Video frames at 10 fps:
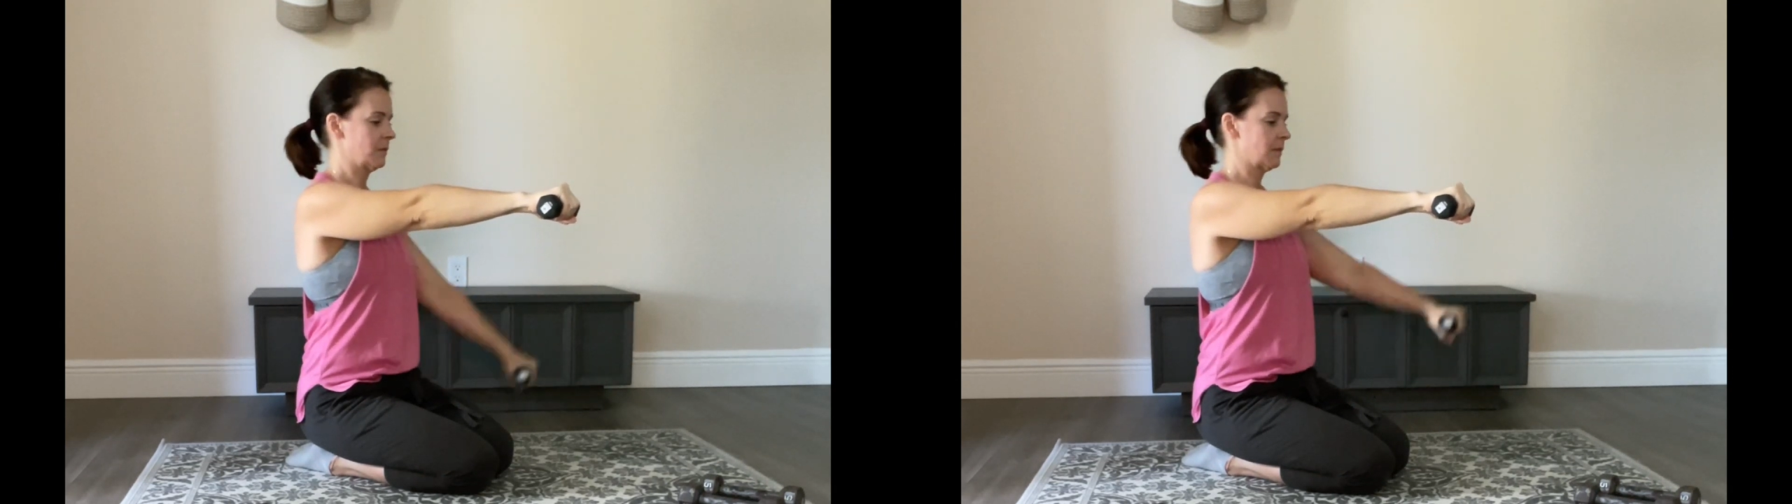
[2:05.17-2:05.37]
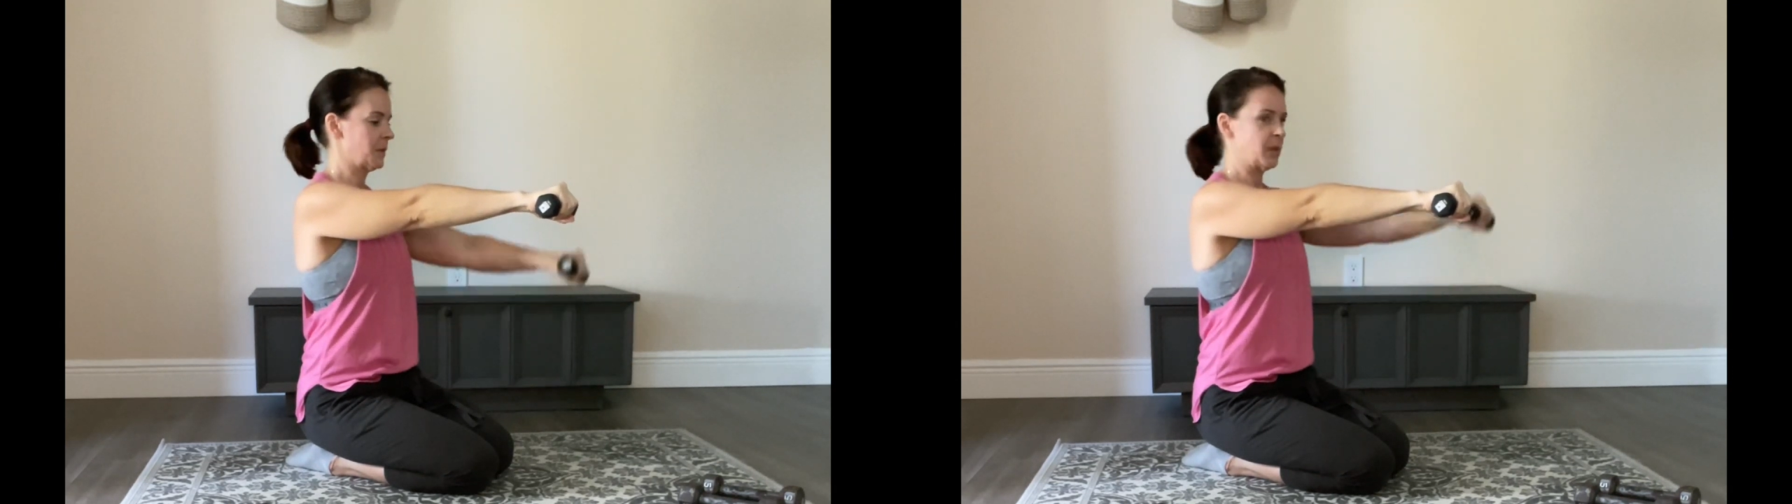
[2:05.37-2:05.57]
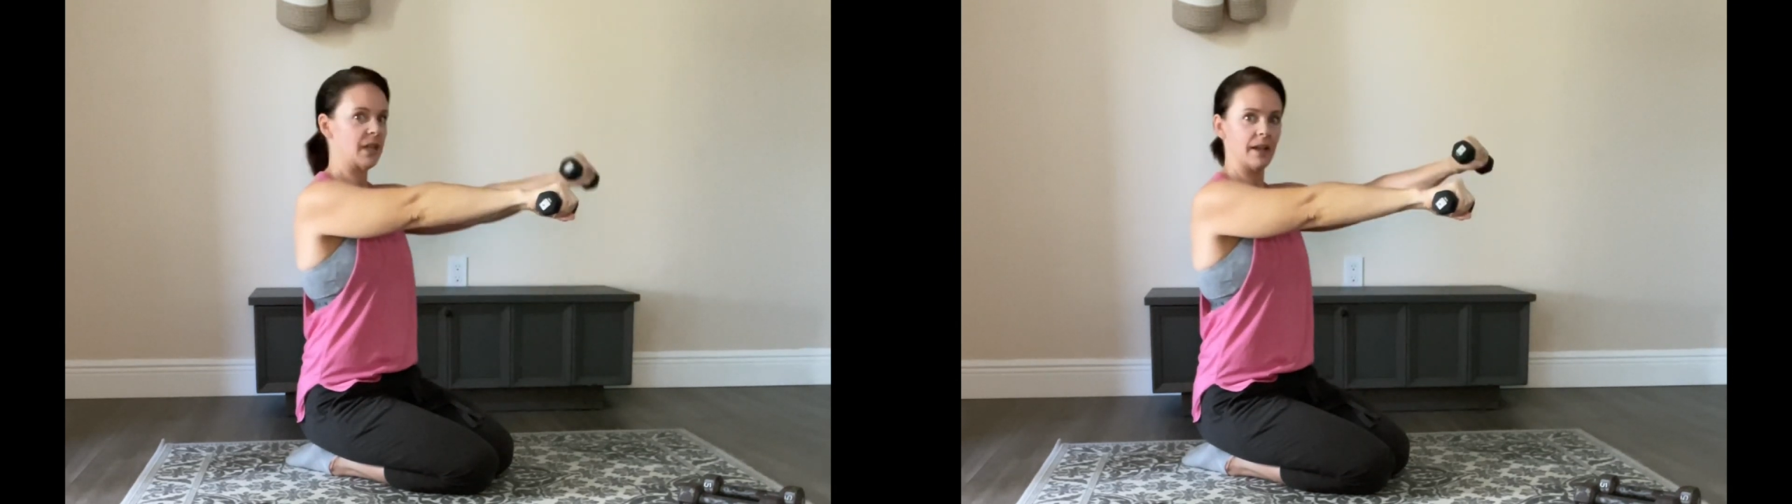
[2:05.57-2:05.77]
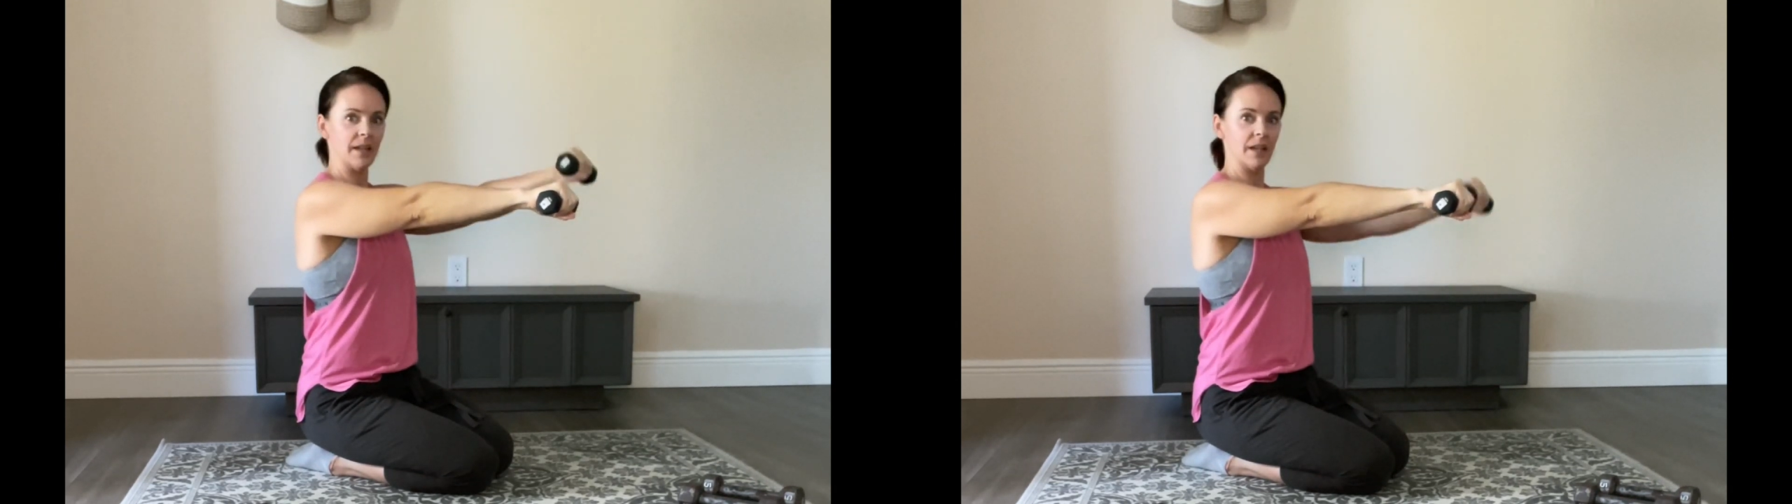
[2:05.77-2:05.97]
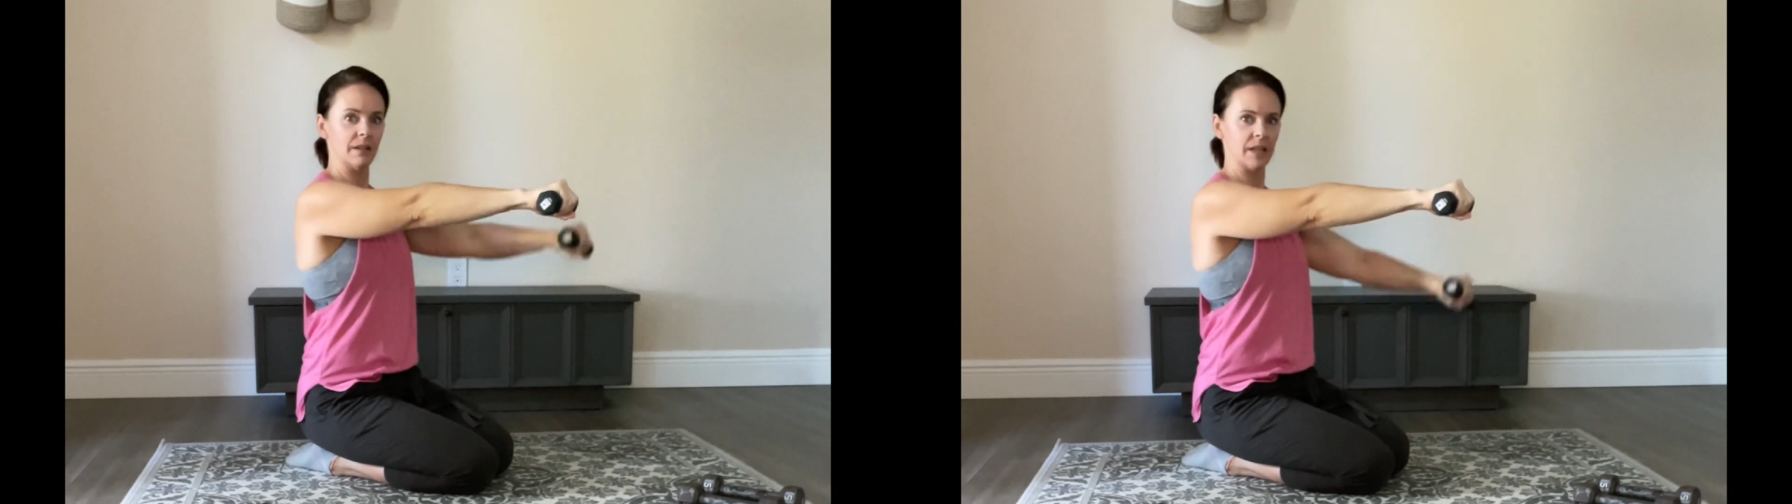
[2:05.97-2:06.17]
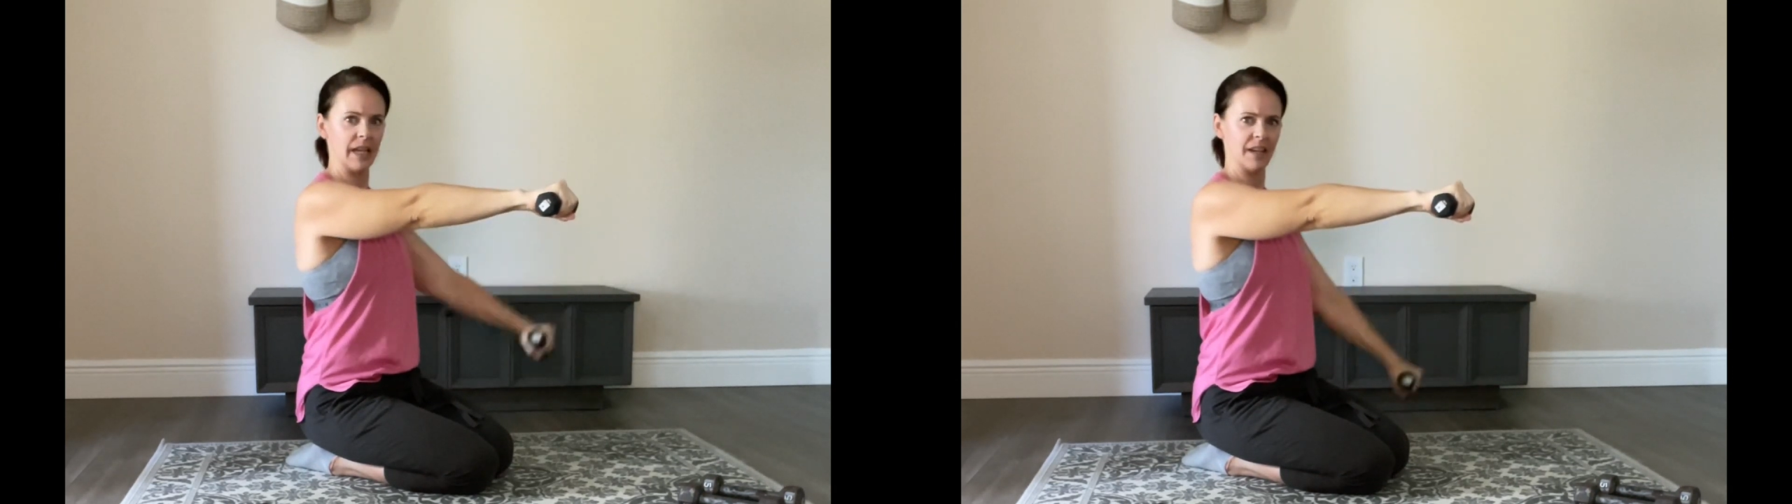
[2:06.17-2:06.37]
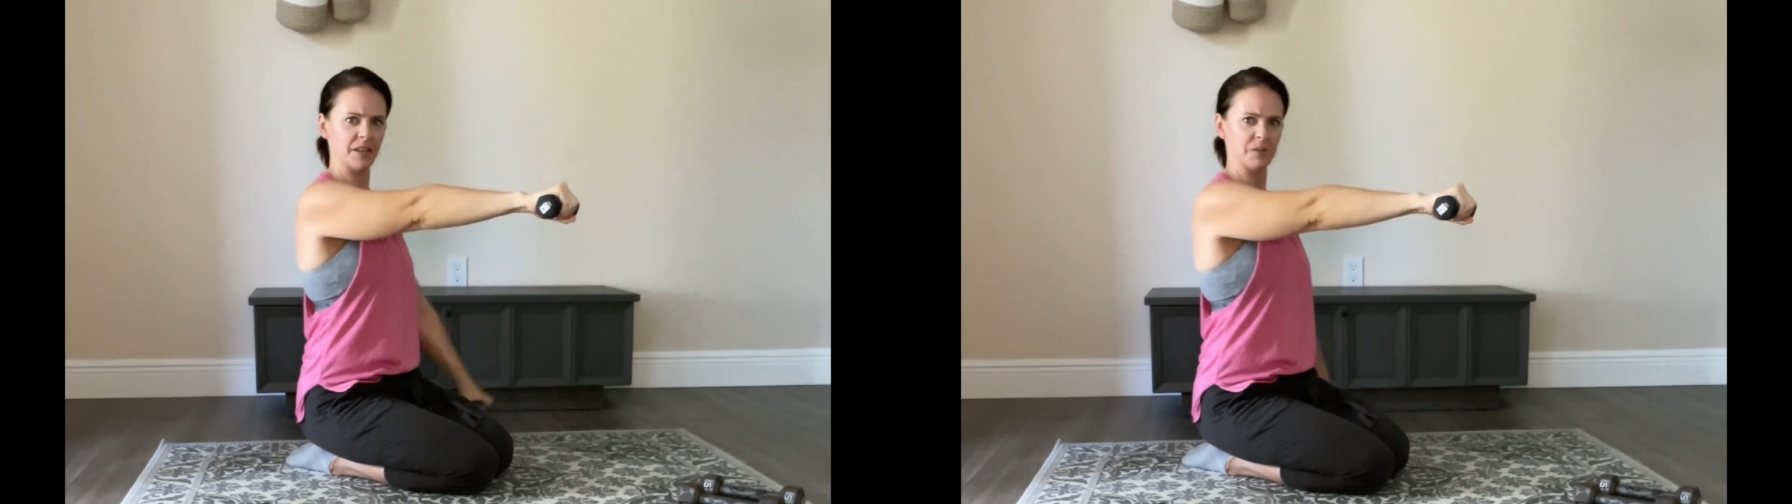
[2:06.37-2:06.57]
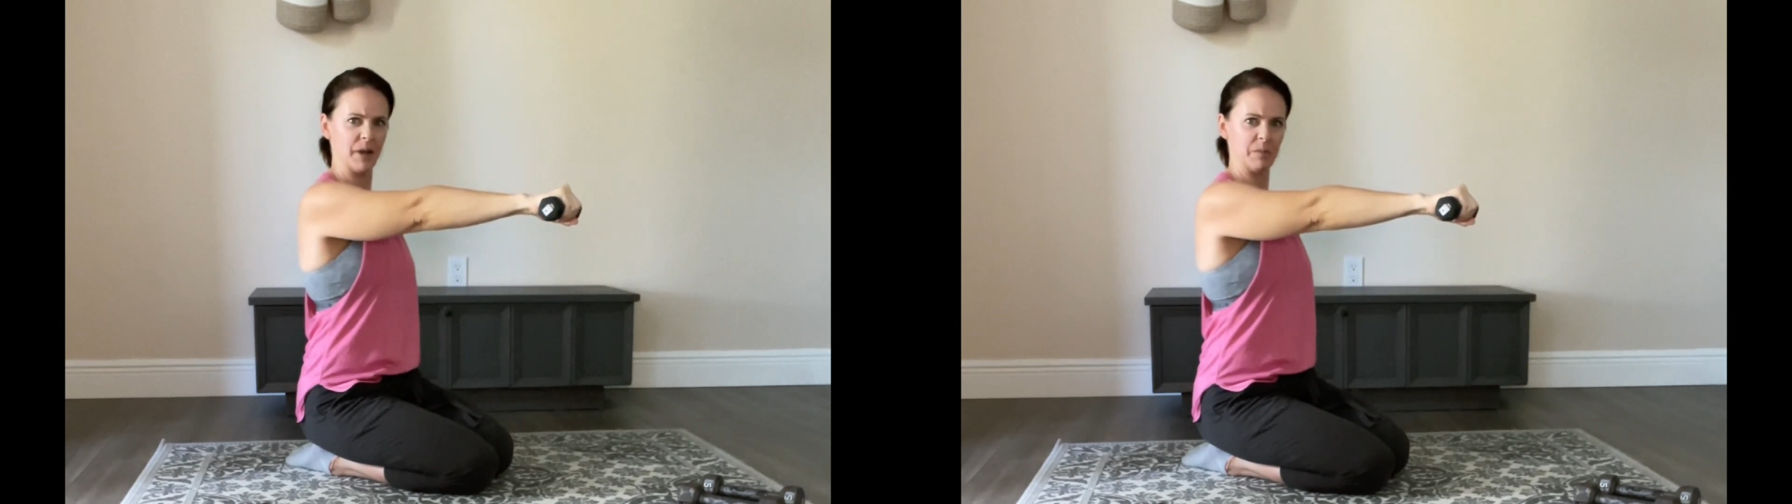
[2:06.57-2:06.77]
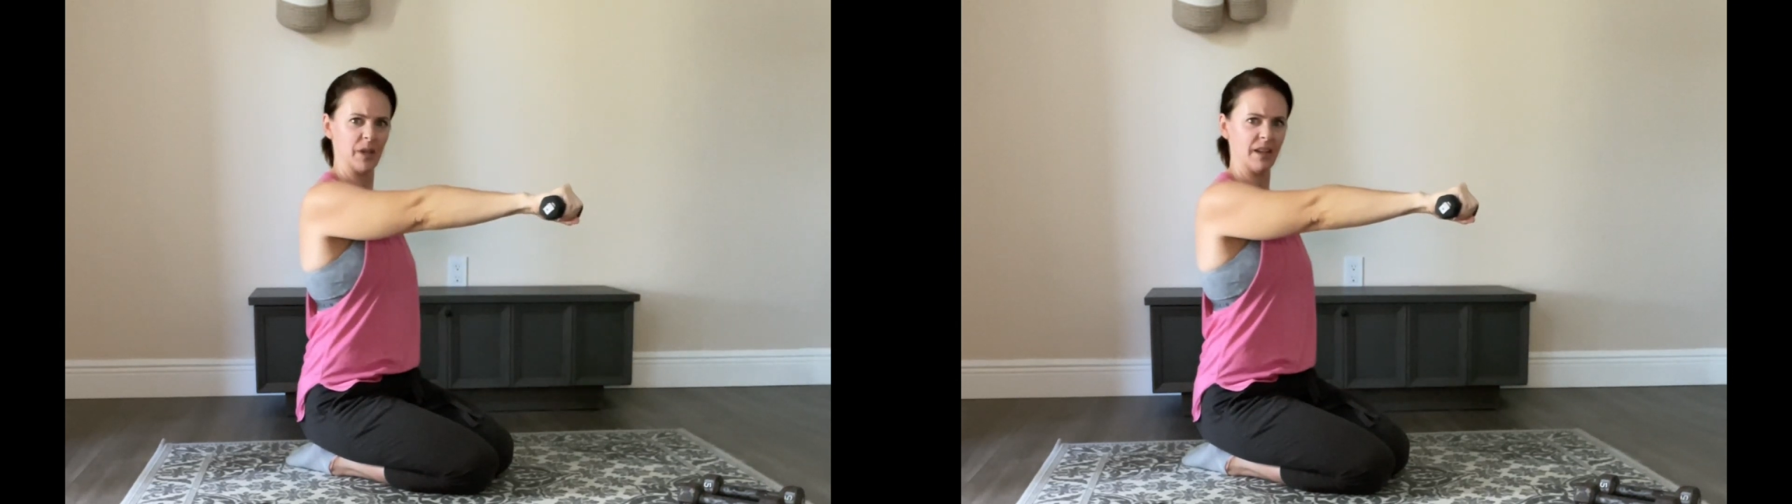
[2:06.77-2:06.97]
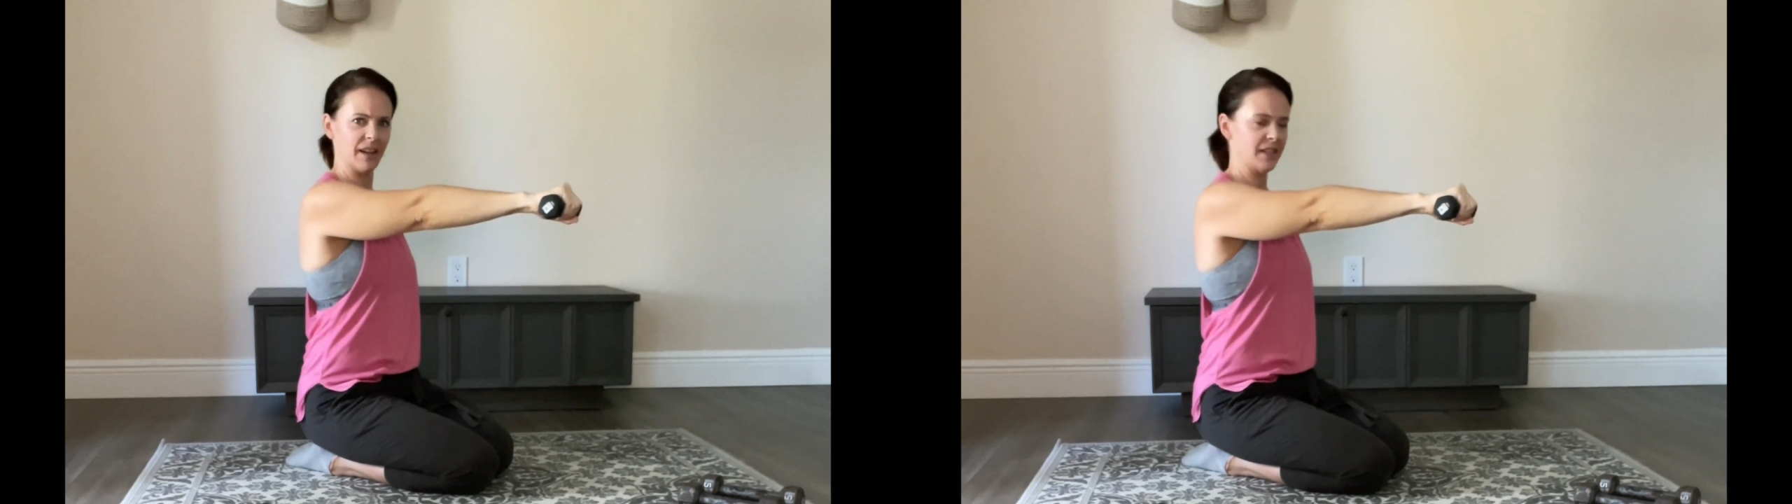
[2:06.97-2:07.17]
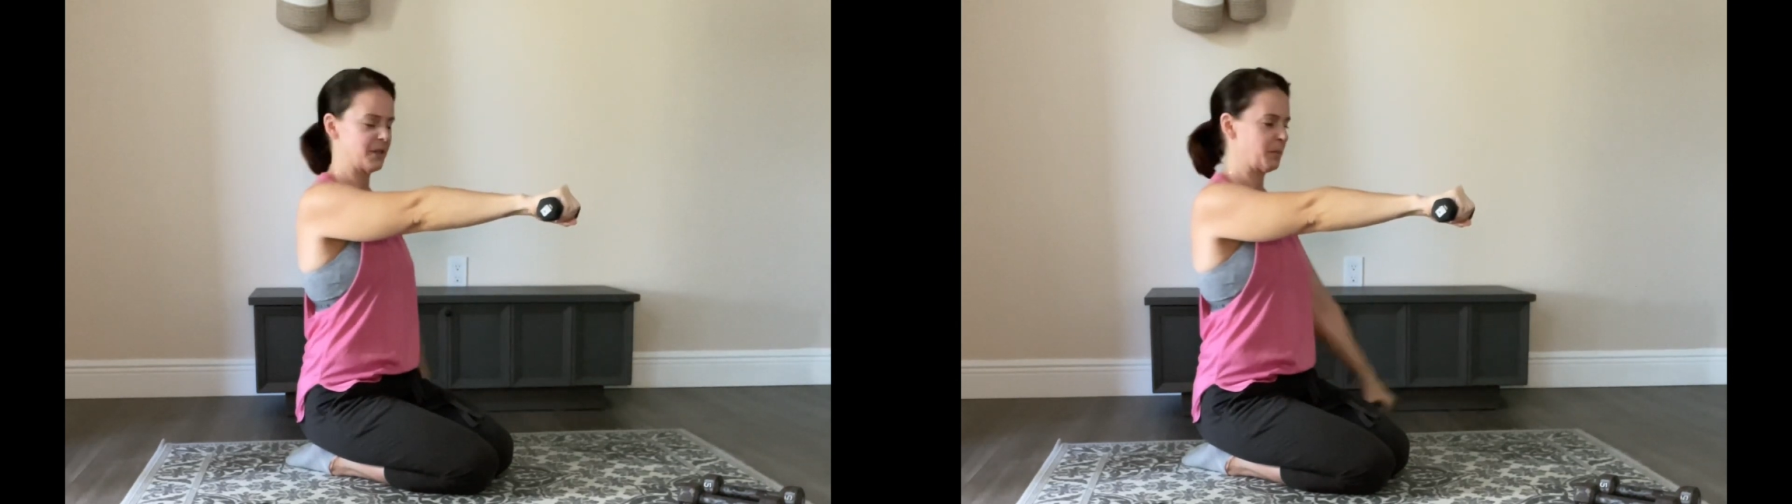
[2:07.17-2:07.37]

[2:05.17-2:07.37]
spaghetti cans might be nice.